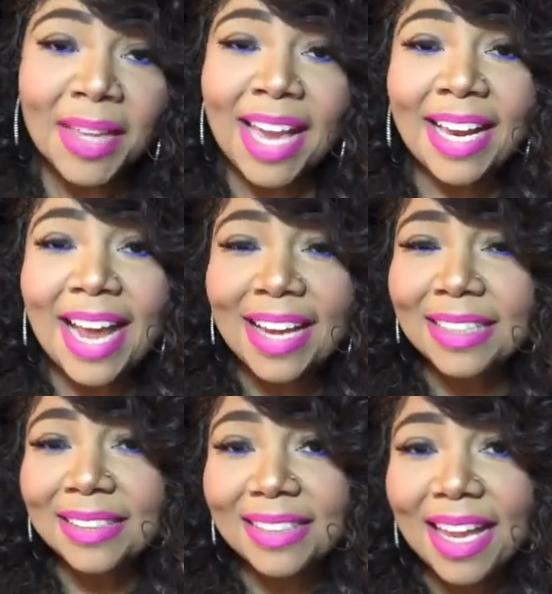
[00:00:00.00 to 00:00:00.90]
And I
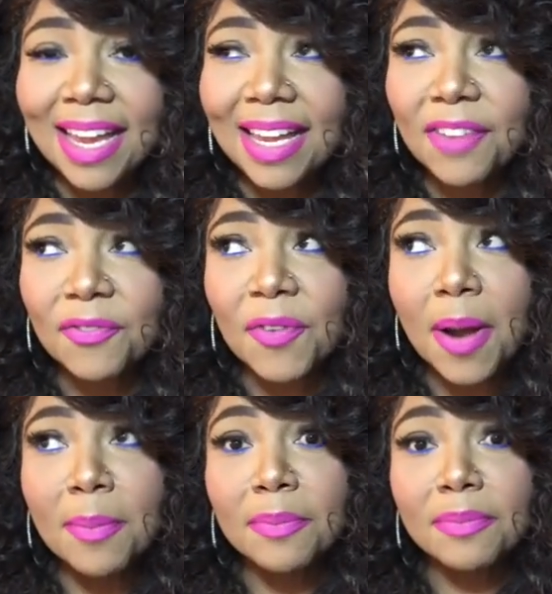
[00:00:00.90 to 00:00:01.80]
can say
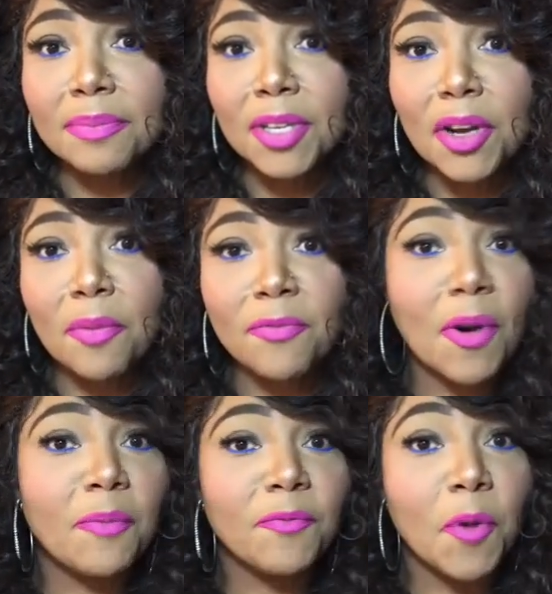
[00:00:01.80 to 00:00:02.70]

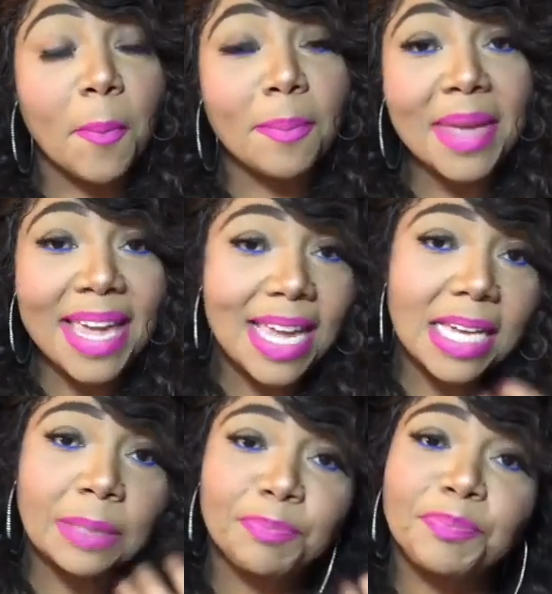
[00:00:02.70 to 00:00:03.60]
for me,